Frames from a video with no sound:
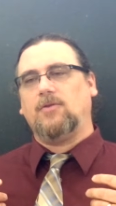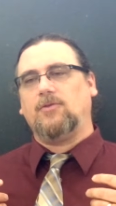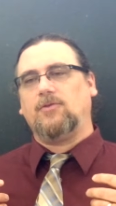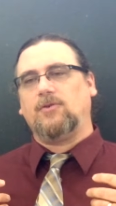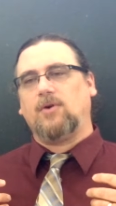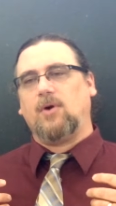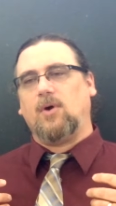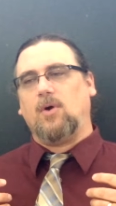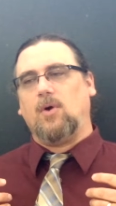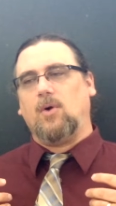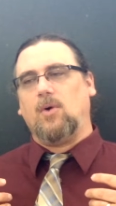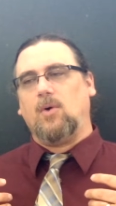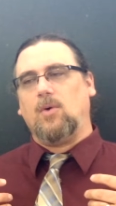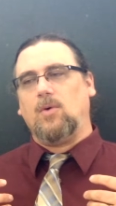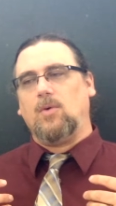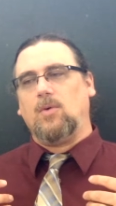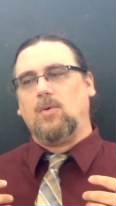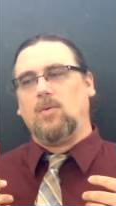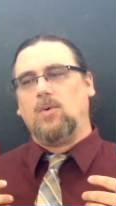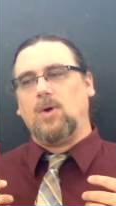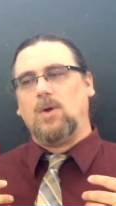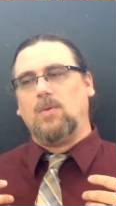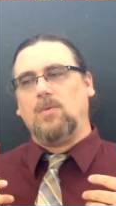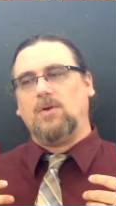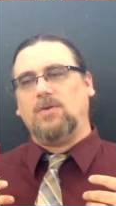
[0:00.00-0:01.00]
so
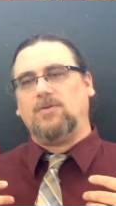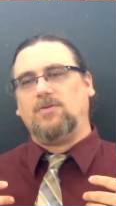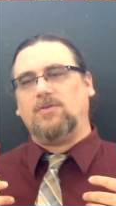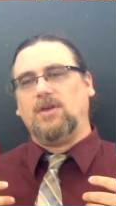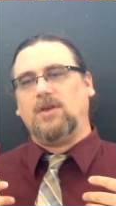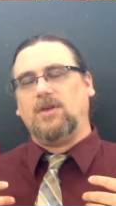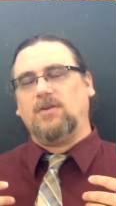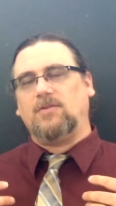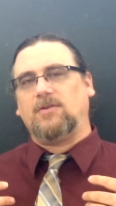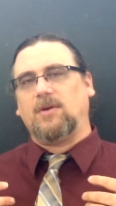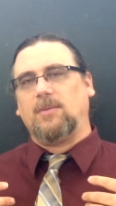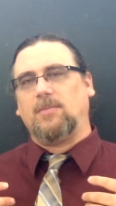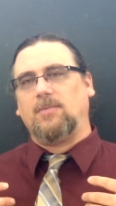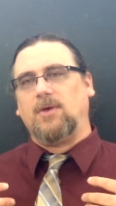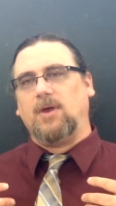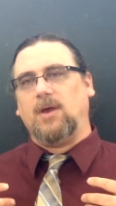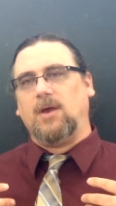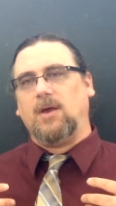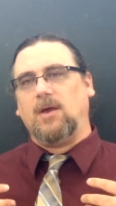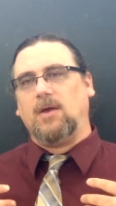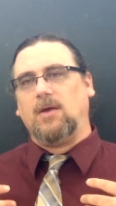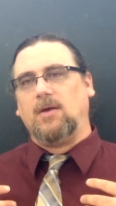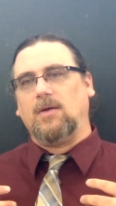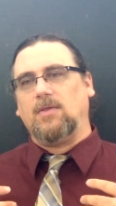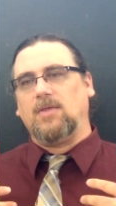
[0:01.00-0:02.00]
when we see
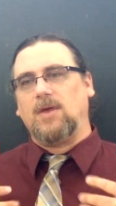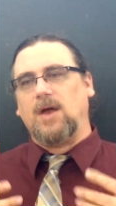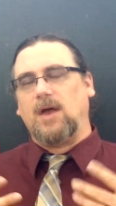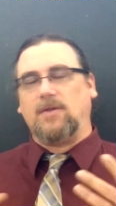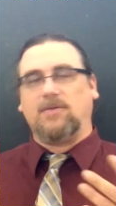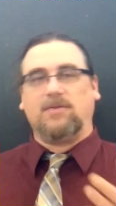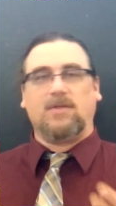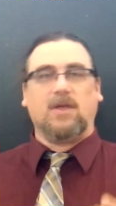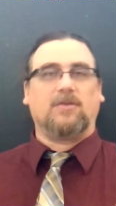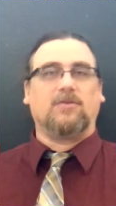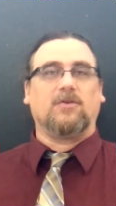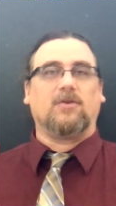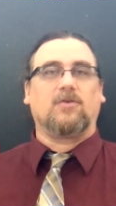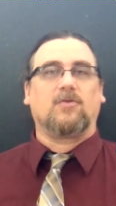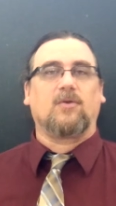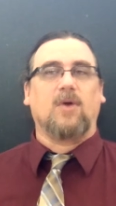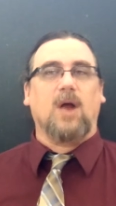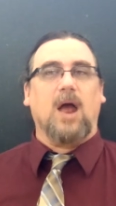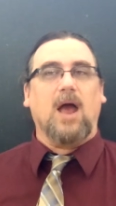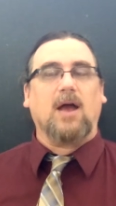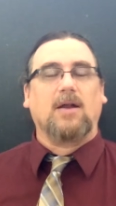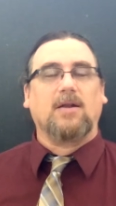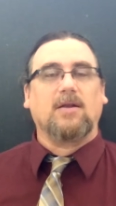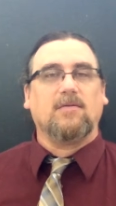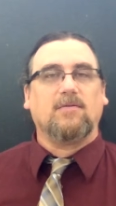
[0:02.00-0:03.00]
something that's
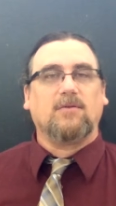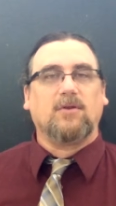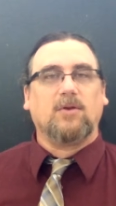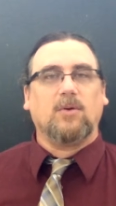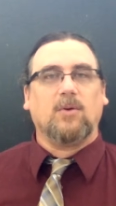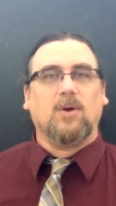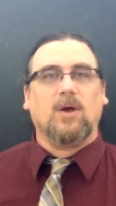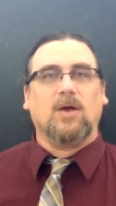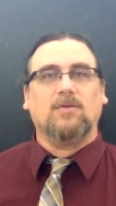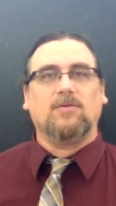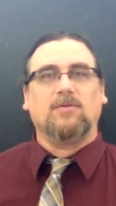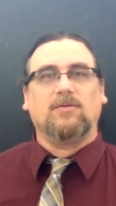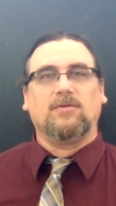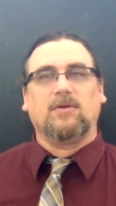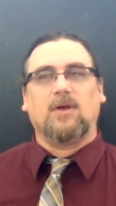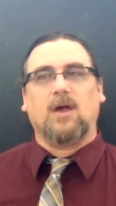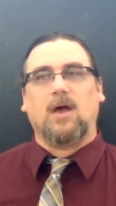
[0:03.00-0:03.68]
attractive to us,